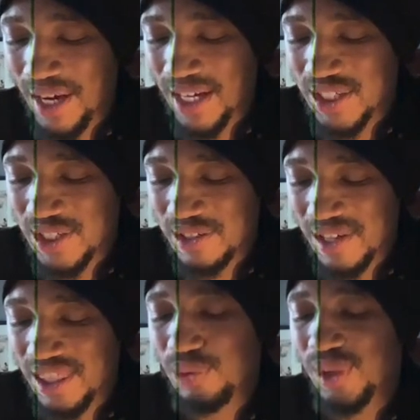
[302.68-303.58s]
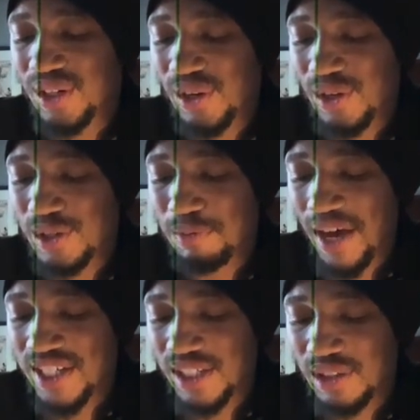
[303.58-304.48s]
match and three girls
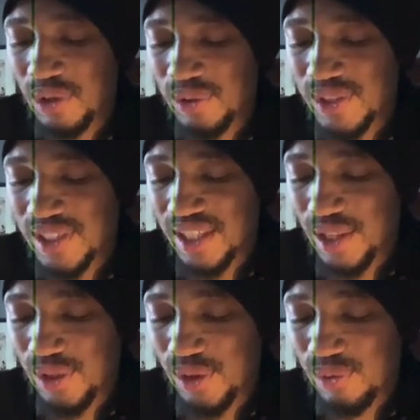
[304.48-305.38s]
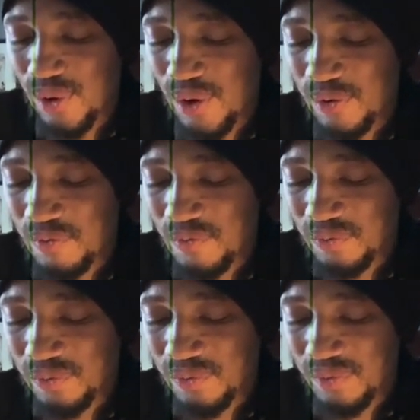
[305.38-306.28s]
passing notes in the third row.
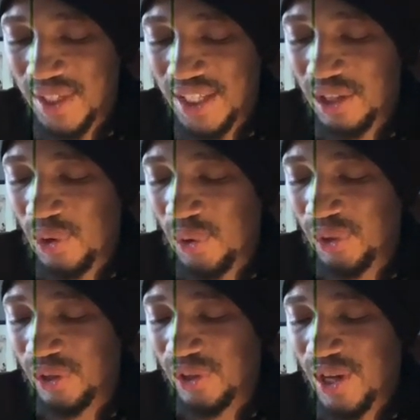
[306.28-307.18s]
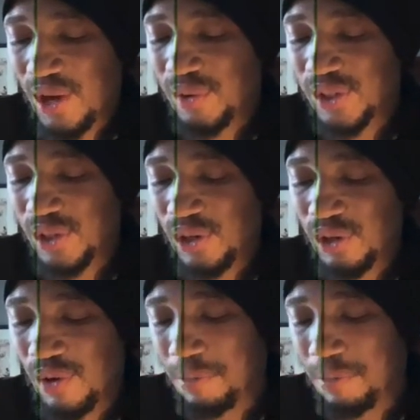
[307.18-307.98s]
In the corner was a girl